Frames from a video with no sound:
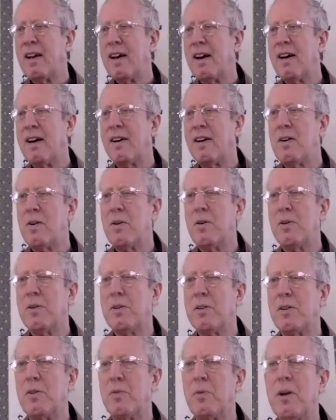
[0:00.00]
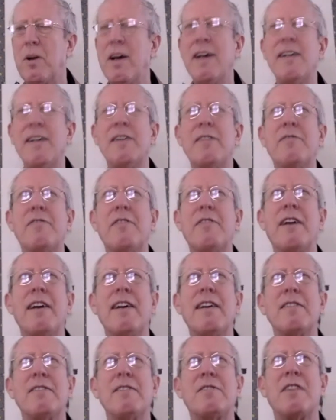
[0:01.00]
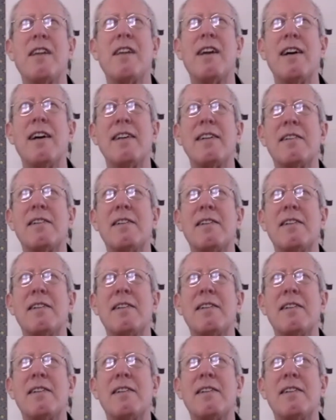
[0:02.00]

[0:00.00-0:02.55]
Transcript: a whole array of things like